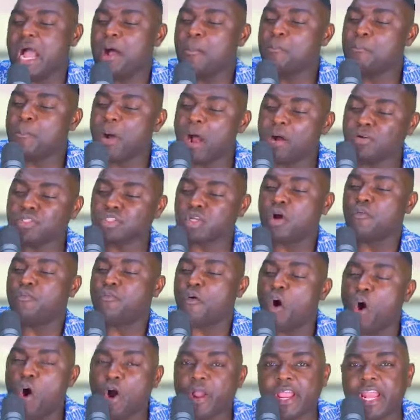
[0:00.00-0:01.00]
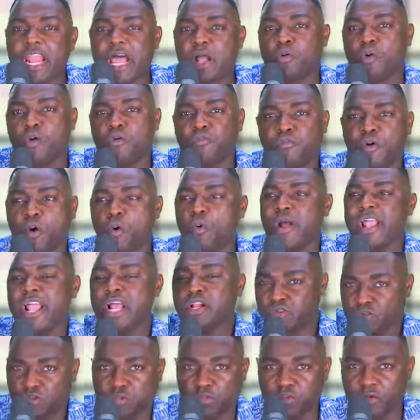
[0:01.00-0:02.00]
amount of oil and
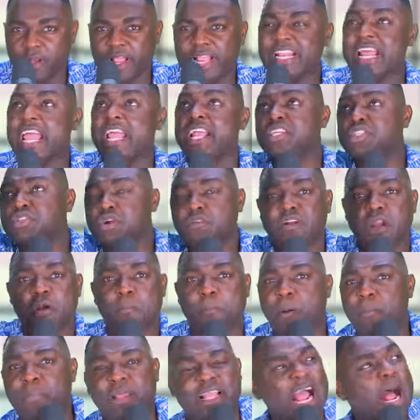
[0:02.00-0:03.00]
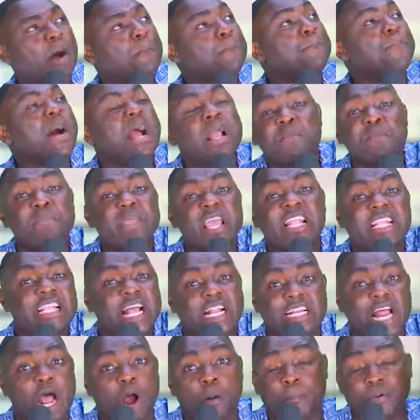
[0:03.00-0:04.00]
kofo in the history of the republic,
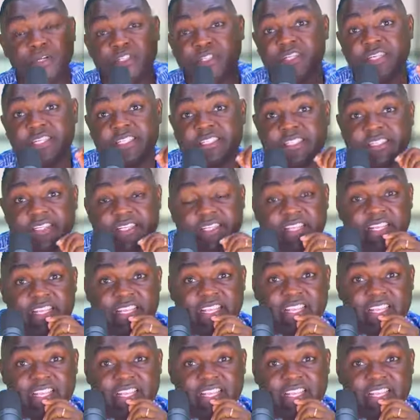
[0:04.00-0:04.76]
that opportunity.